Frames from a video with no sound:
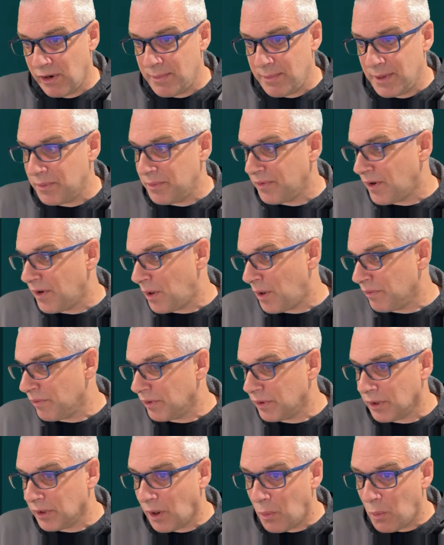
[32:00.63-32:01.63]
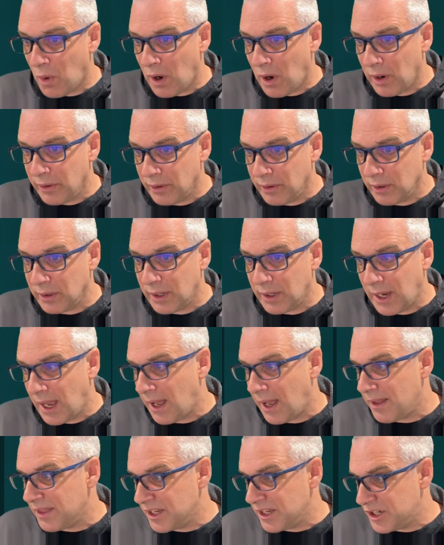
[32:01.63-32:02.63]
that we've got. We've only got one. Yeah,
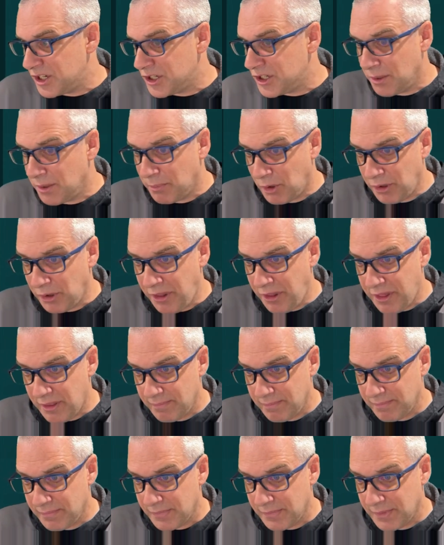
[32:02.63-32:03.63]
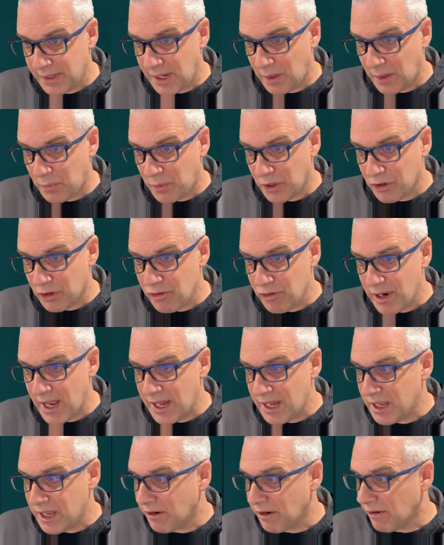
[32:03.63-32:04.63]
this is the month that I want to create
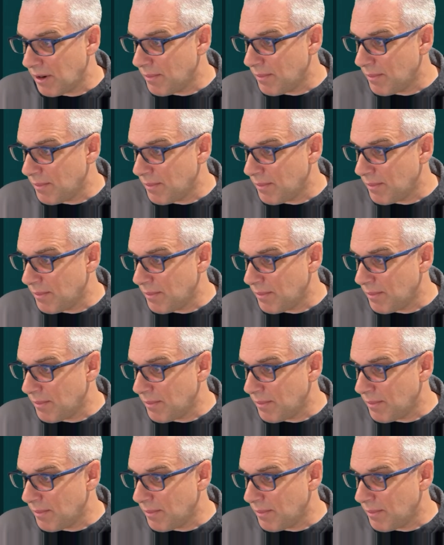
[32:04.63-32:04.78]
the agreement